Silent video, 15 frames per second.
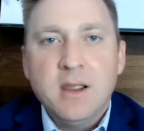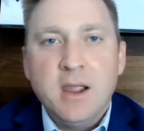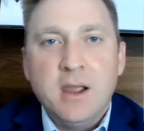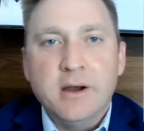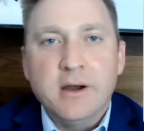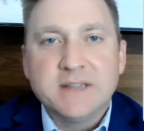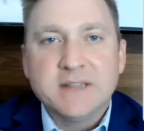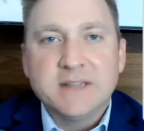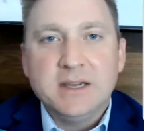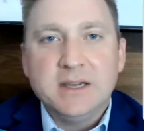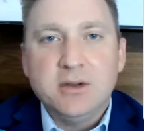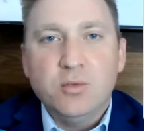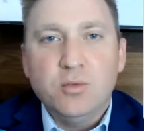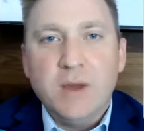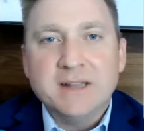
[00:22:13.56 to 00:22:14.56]
Now, let's say
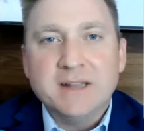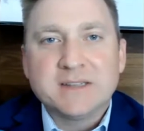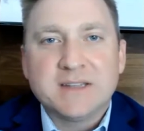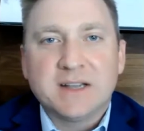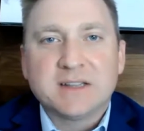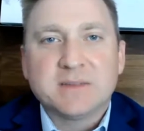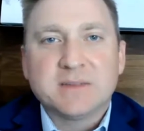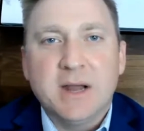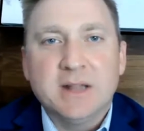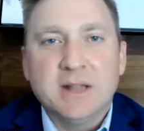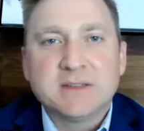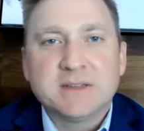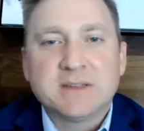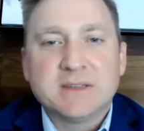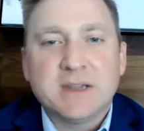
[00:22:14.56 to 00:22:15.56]
you wait 6
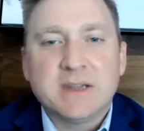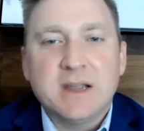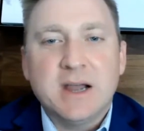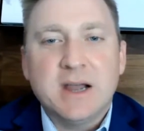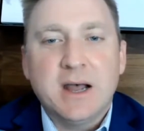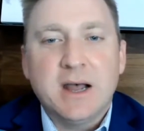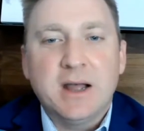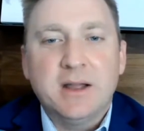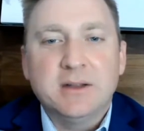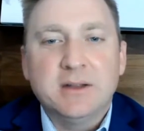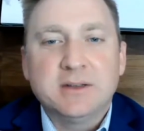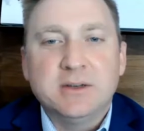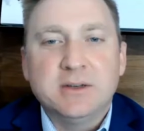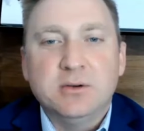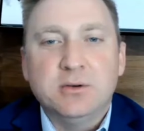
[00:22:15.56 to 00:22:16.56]
months
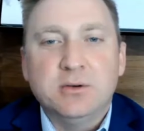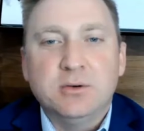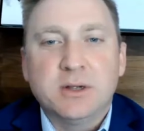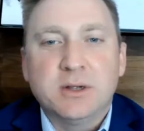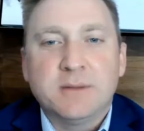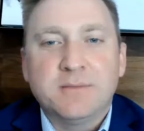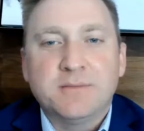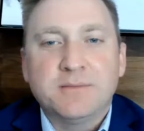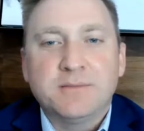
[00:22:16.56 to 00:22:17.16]
to